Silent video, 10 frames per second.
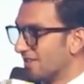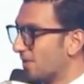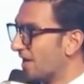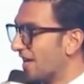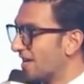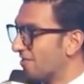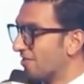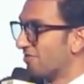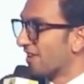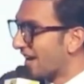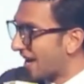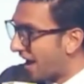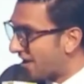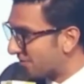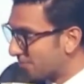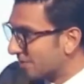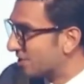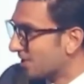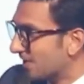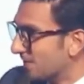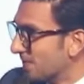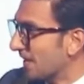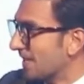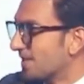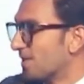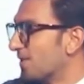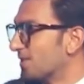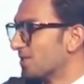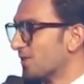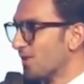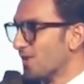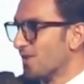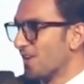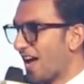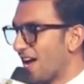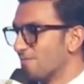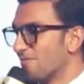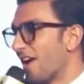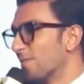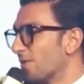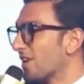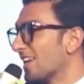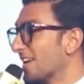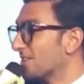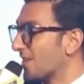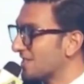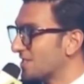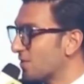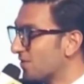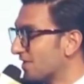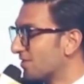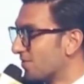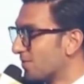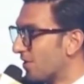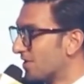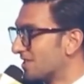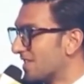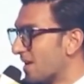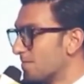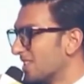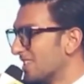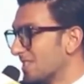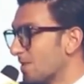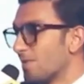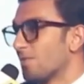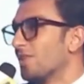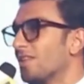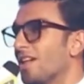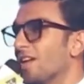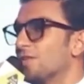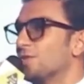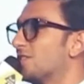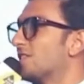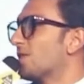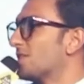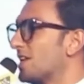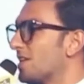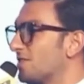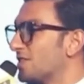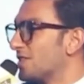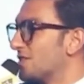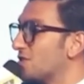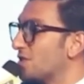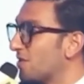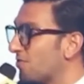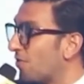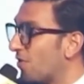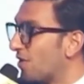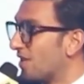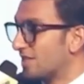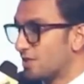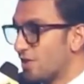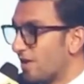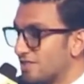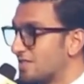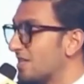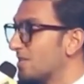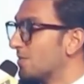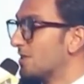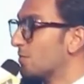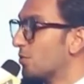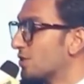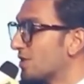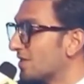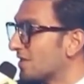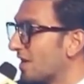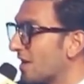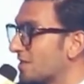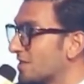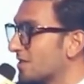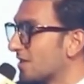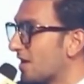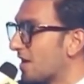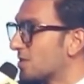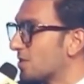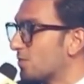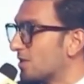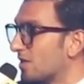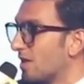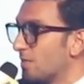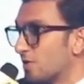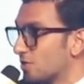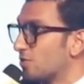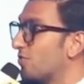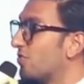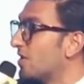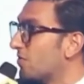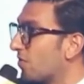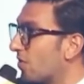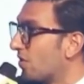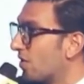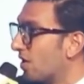One I'll never forget. I have a picture. You know, so I'm fanboying like crazy over the footballers that I meet. These are people you see on television, cheer for, that you have a sentiment, emotional connection with, because you feel for